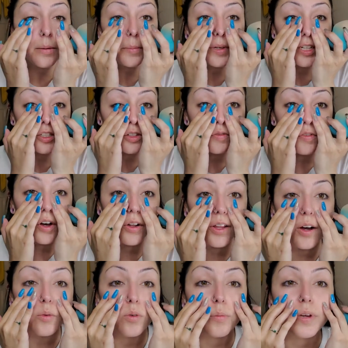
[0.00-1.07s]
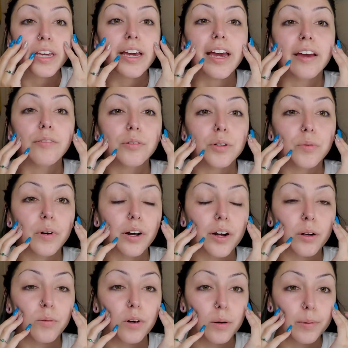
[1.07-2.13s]
because the fallout will be everywhere and
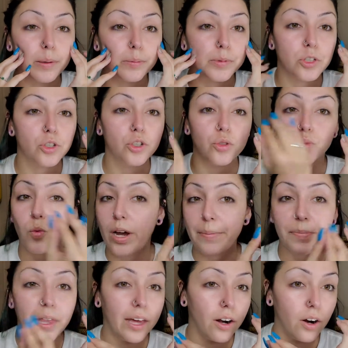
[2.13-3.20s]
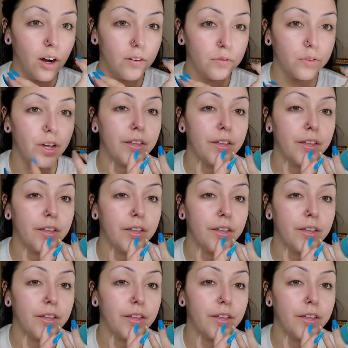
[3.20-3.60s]
I want to be able to just wipe that off